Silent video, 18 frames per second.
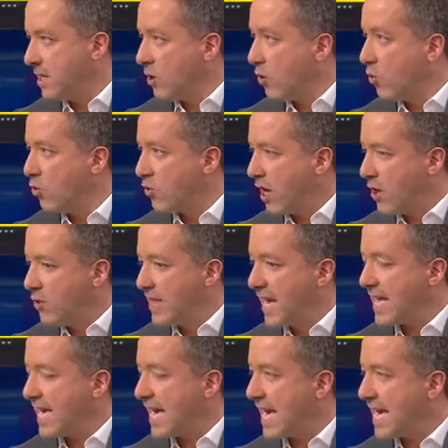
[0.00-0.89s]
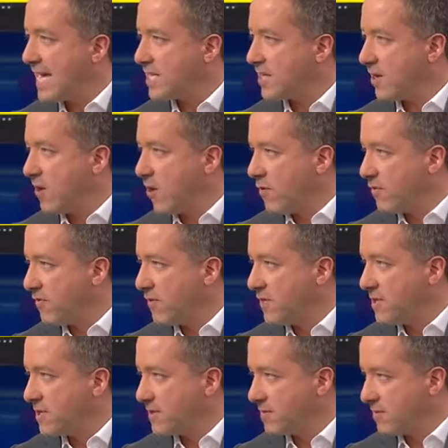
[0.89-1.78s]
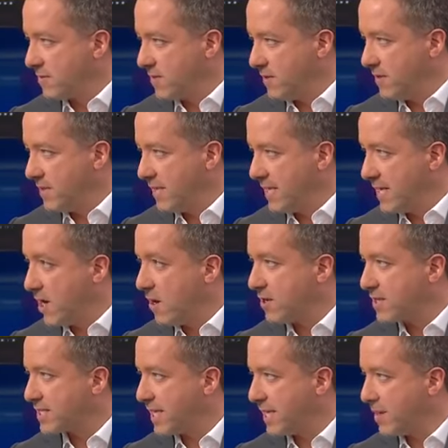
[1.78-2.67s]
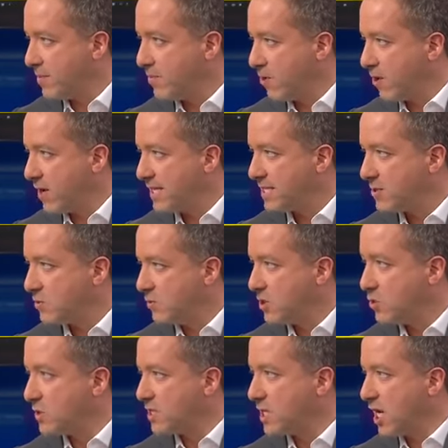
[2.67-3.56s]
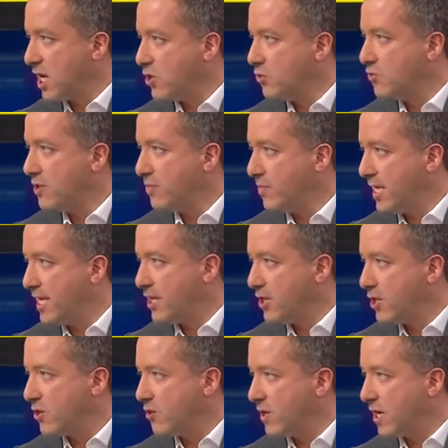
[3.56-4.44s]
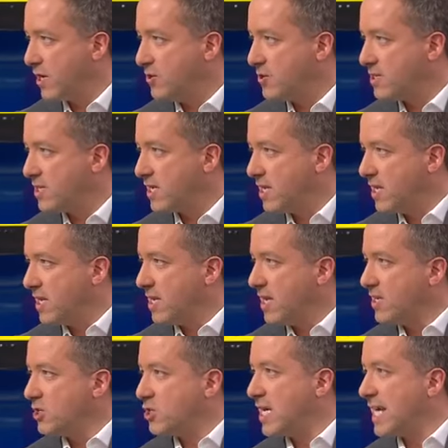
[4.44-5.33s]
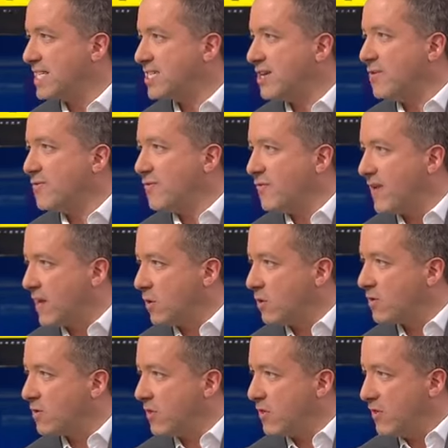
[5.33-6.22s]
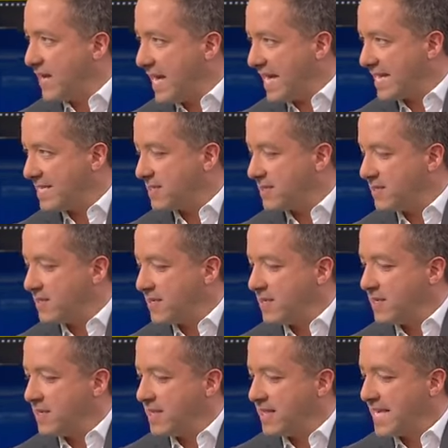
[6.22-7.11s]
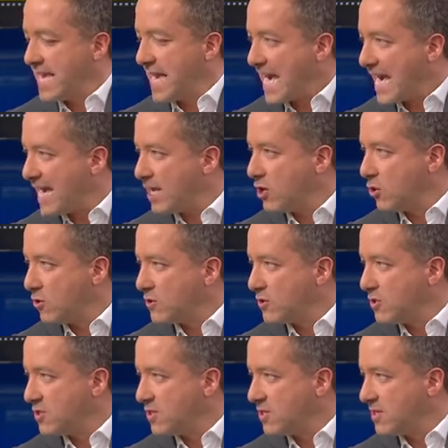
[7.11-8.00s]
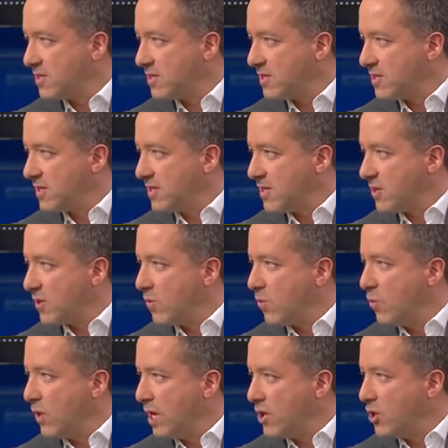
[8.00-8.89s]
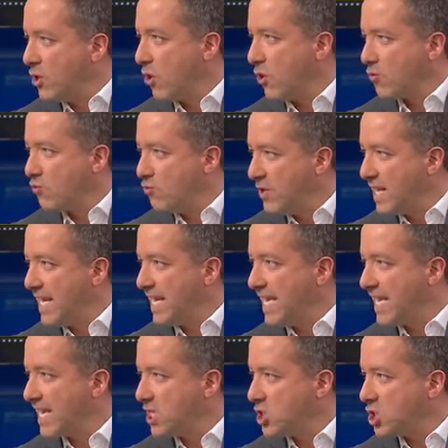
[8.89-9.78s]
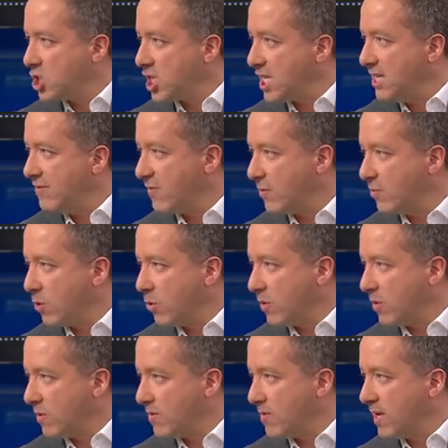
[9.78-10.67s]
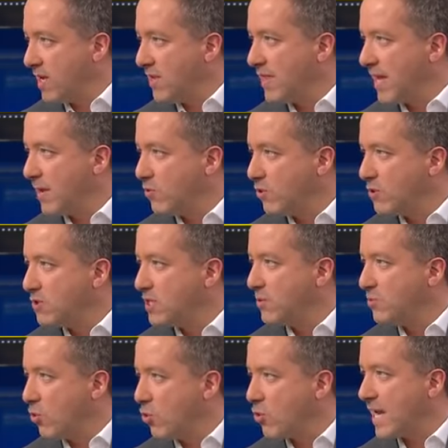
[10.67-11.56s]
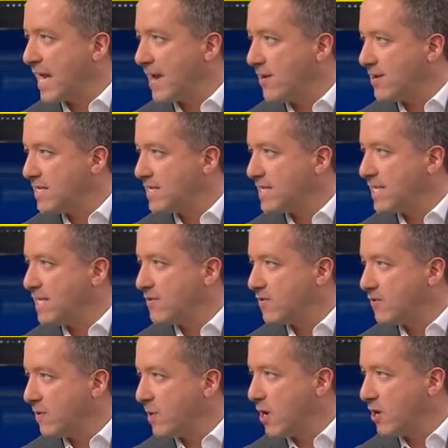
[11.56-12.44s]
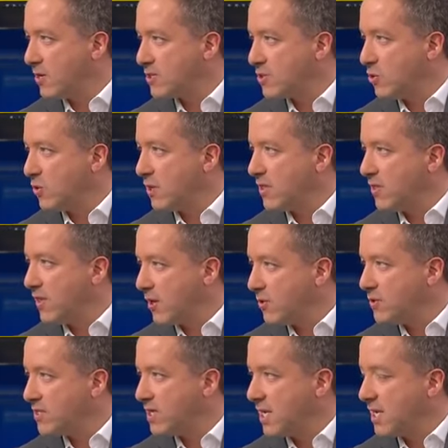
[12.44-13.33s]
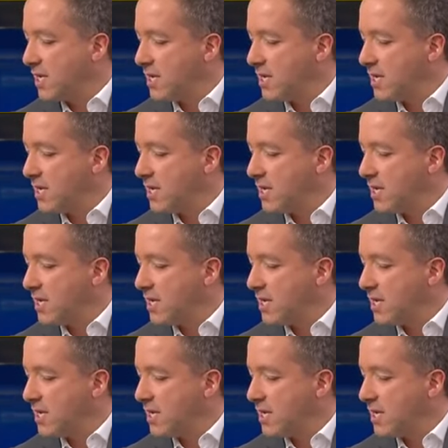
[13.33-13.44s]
Although they had offered the asking price, which was 100 million euros, Shakhtar felt that the add-ons were not really achievable, and they wanted more guarantees from Arsenal, and those